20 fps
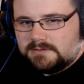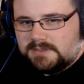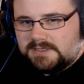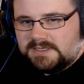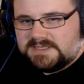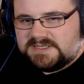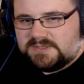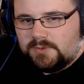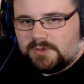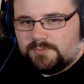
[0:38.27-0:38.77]

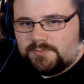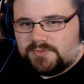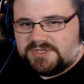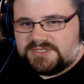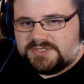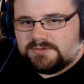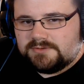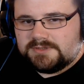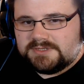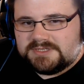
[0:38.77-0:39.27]
is the one we
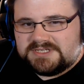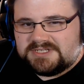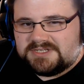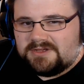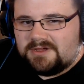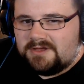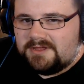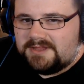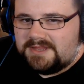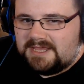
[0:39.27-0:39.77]
saw at the
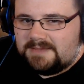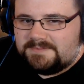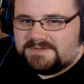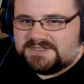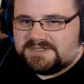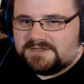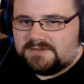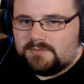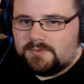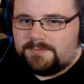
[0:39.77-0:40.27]
start of the
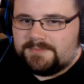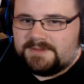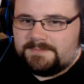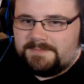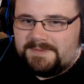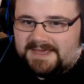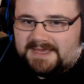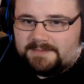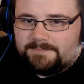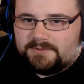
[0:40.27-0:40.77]
episode, the one with the
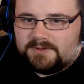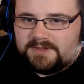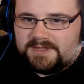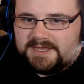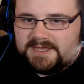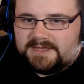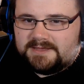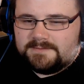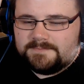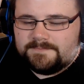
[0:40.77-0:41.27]
purple
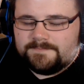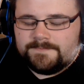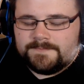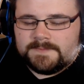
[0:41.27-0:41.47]
hair.